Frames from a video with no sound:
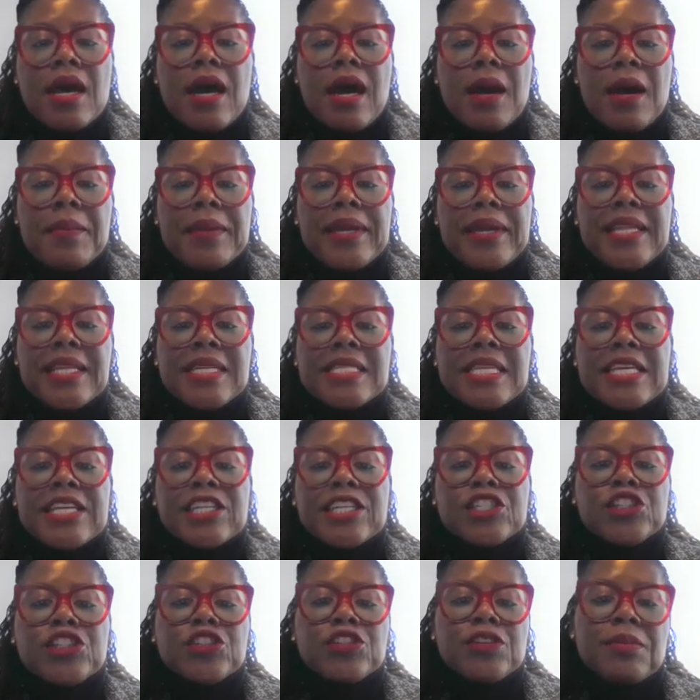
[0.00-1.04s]
It is
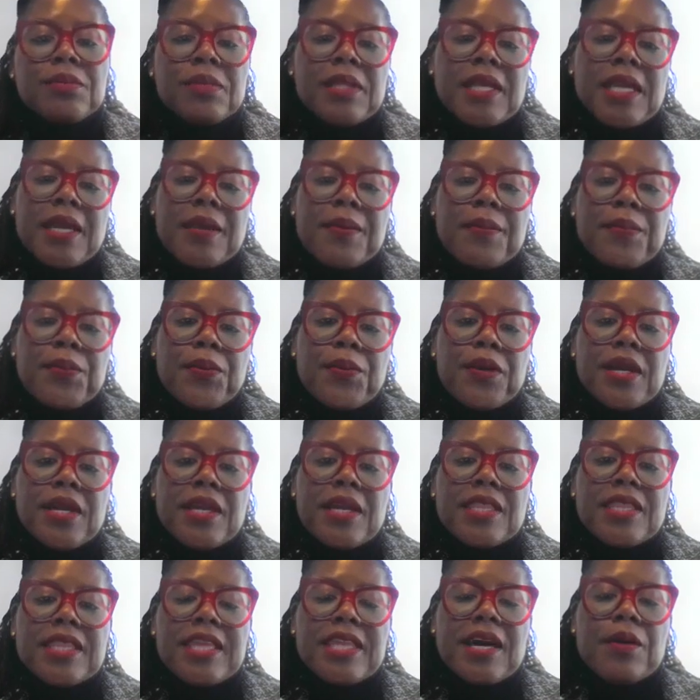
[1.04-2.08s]
extremely
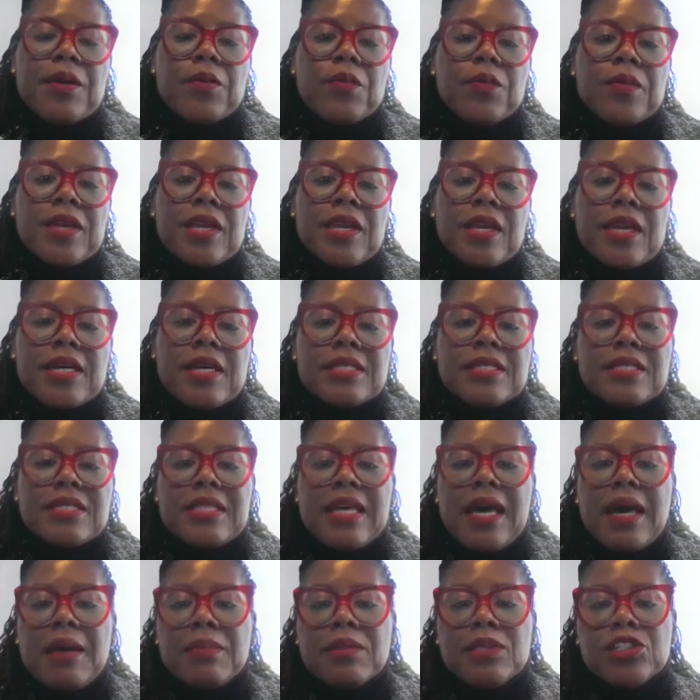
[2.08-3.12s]
important that we
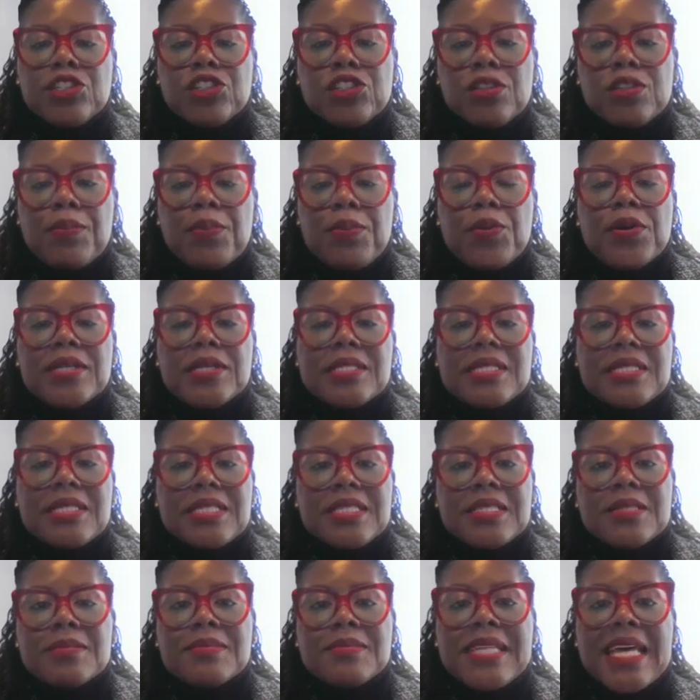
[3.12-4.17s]
establish support
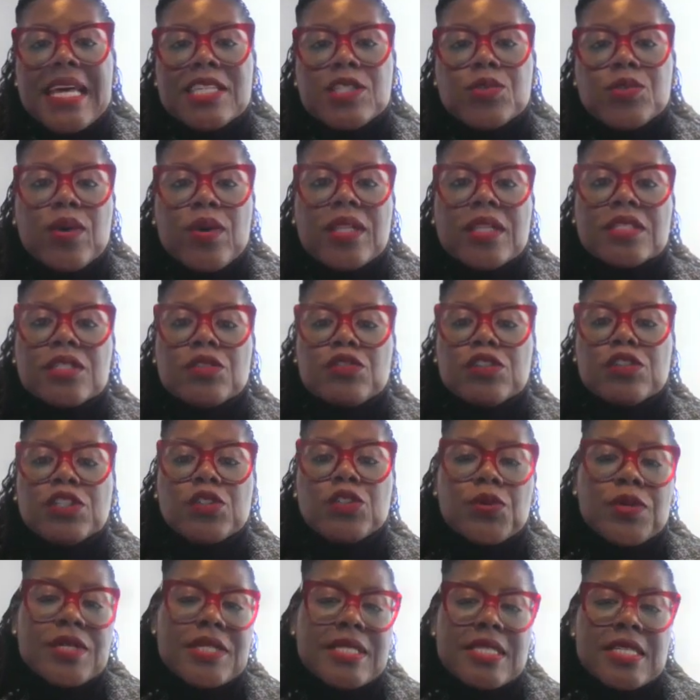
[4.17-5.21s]
systems as well as
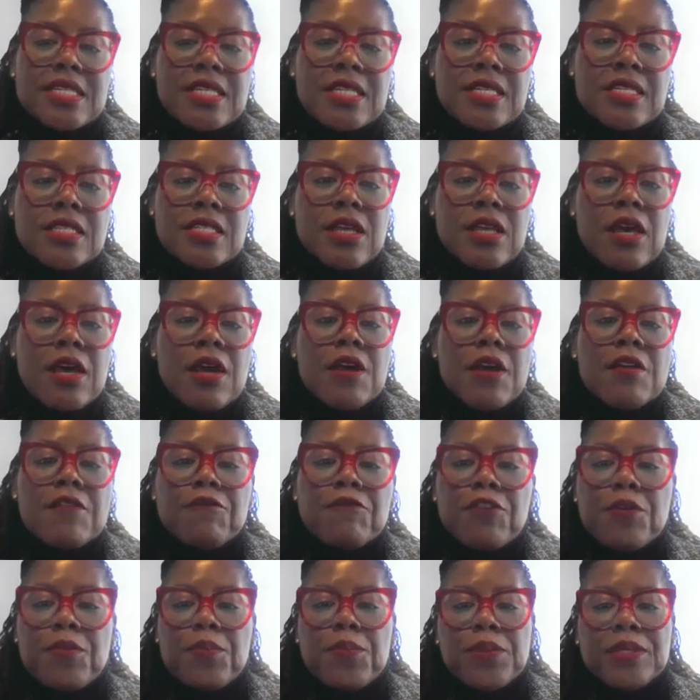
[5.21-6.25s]
resources
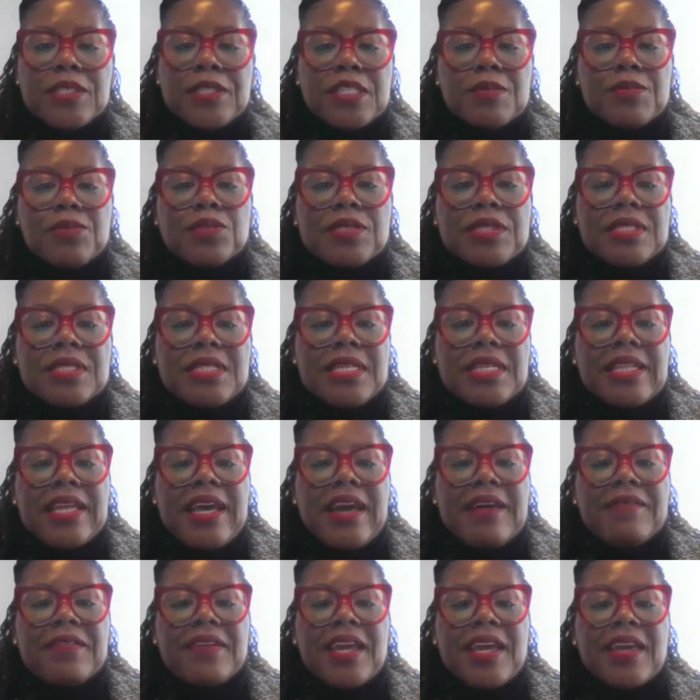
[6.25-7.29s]
for principals to
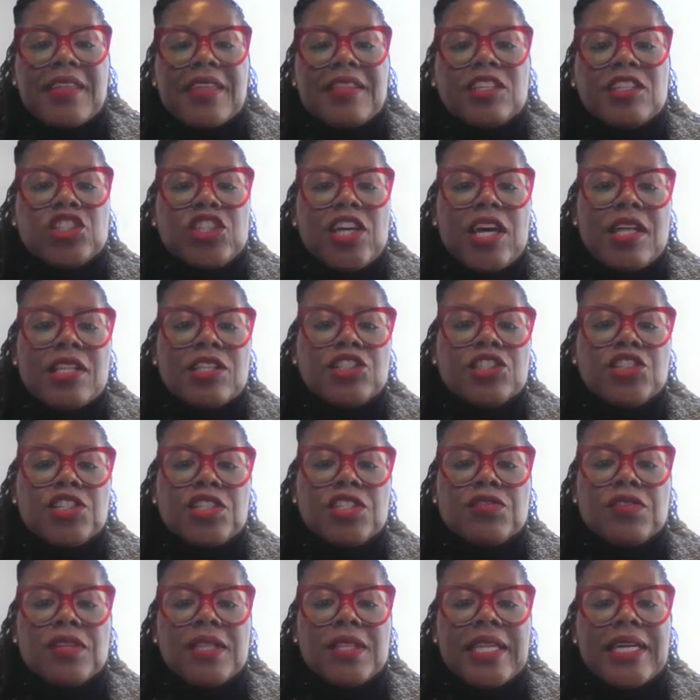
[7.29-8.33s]
navigate the
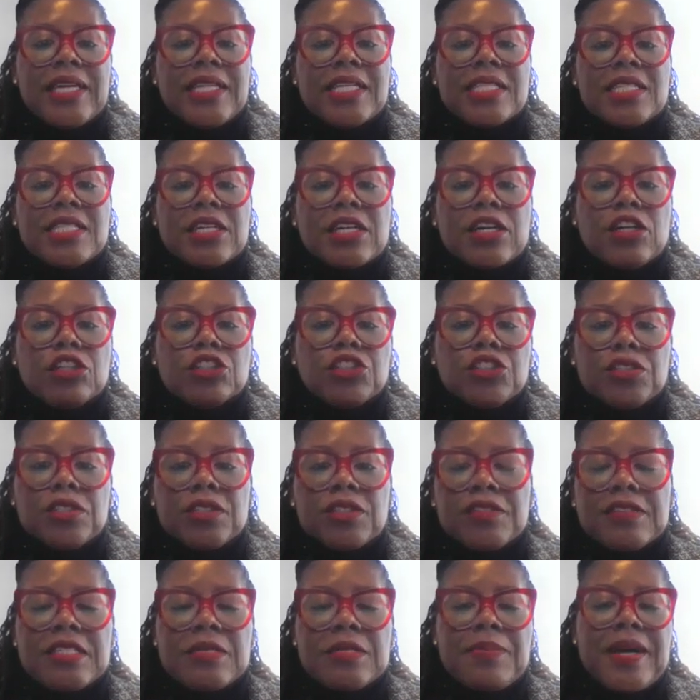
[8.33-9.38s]
challenges related to
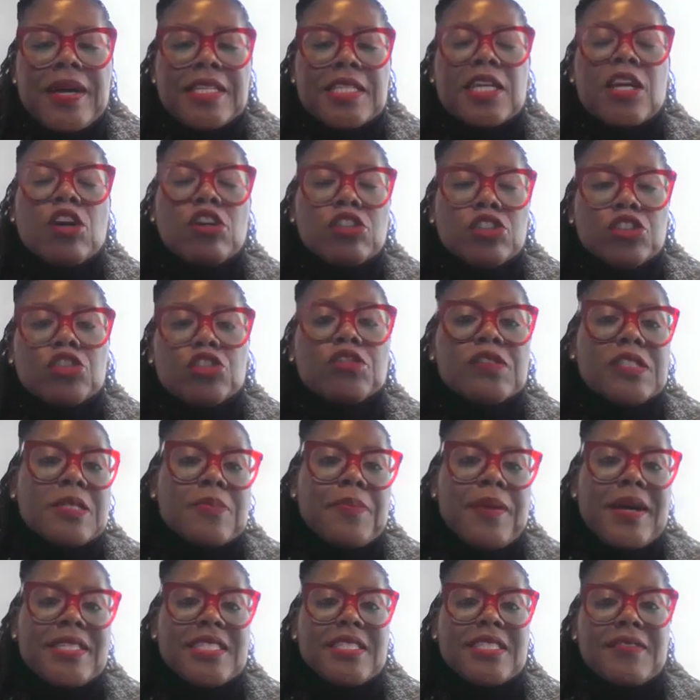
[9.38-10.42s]
cultural
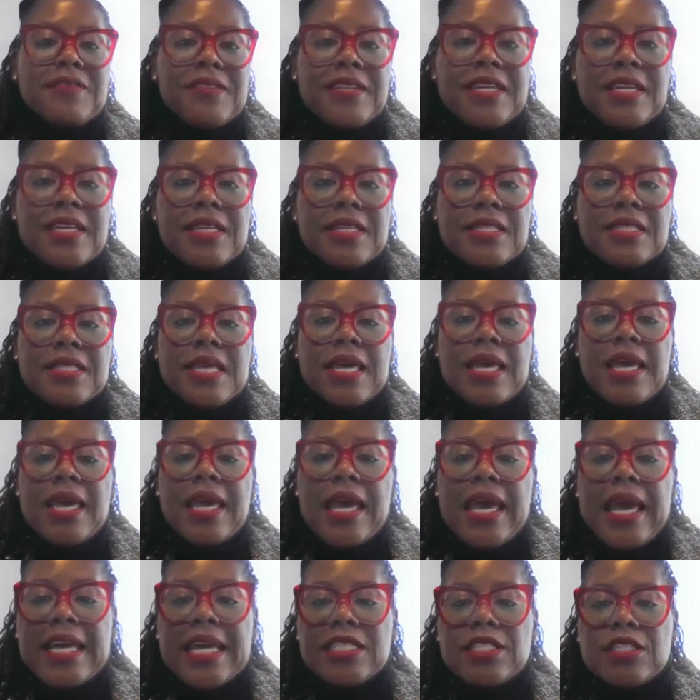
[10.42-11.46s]
responsiveness
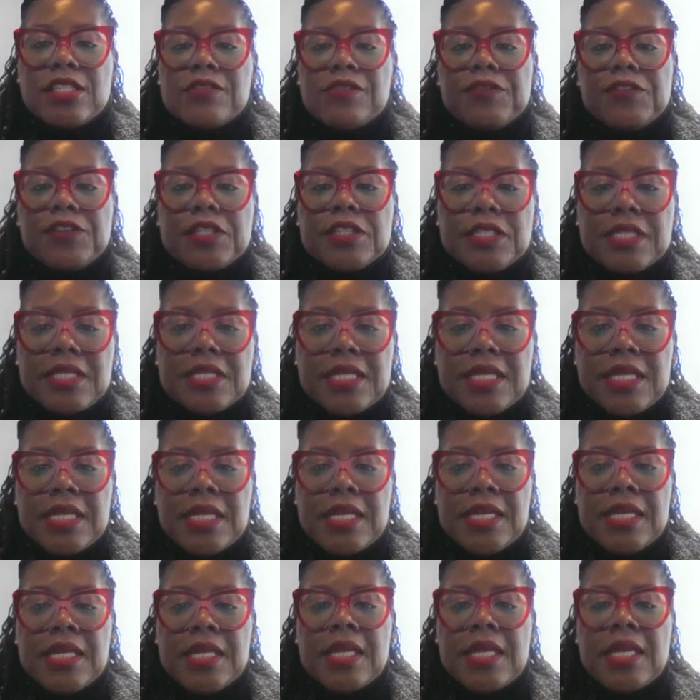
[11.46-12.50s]
and
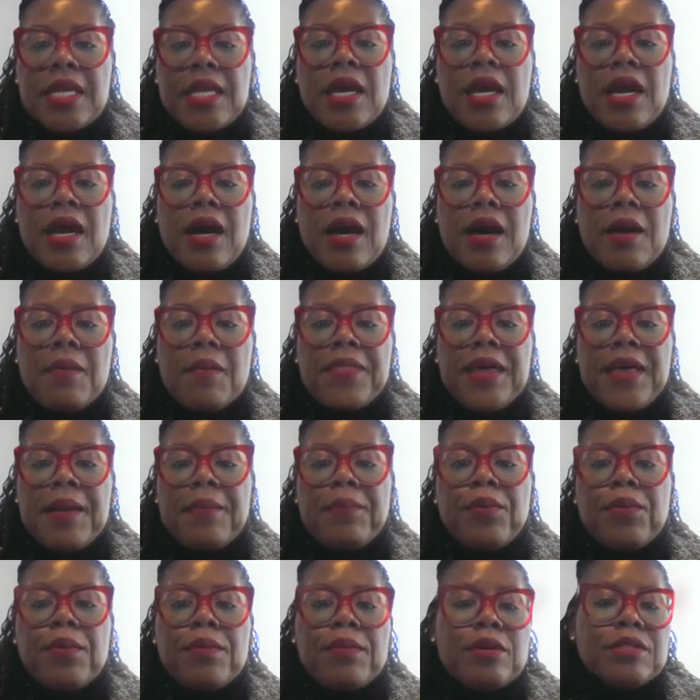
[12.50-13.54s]
diversity
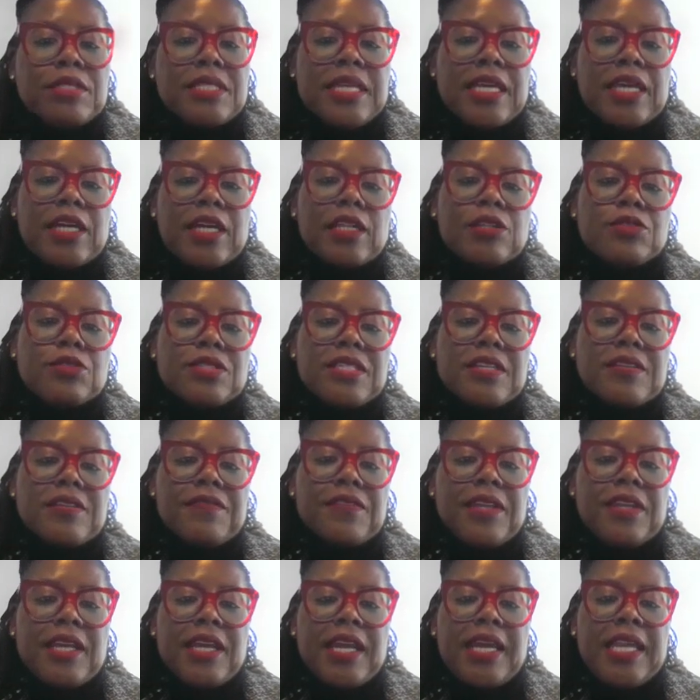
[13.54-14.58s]
that promotes
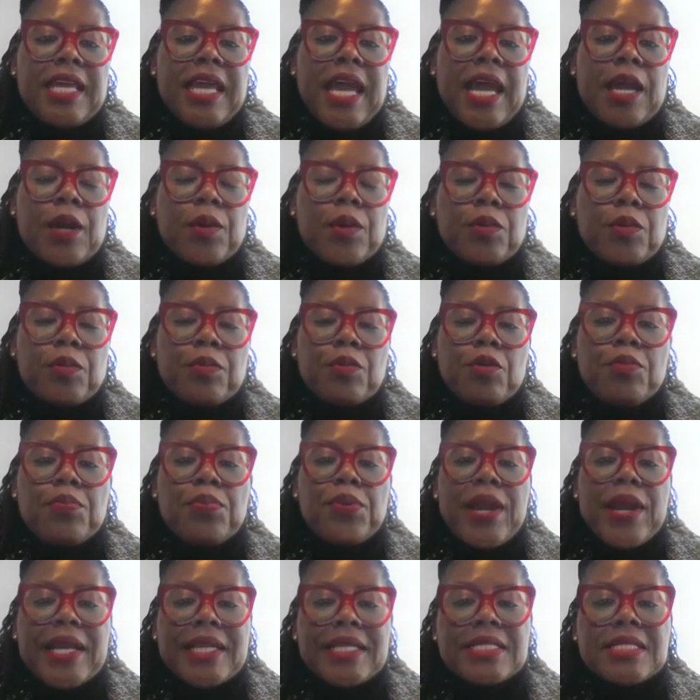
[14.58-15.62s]
inclusivity and equitable
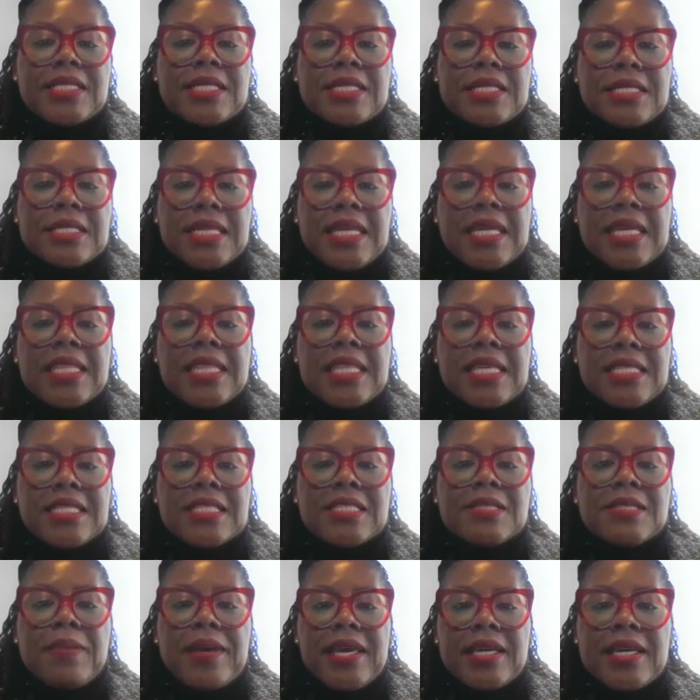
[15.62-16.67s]
practices in this
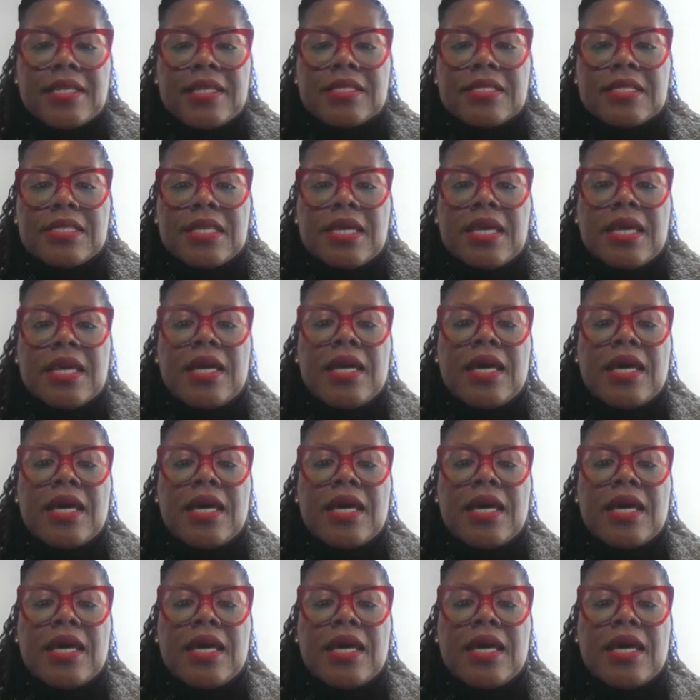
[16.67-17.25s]
space.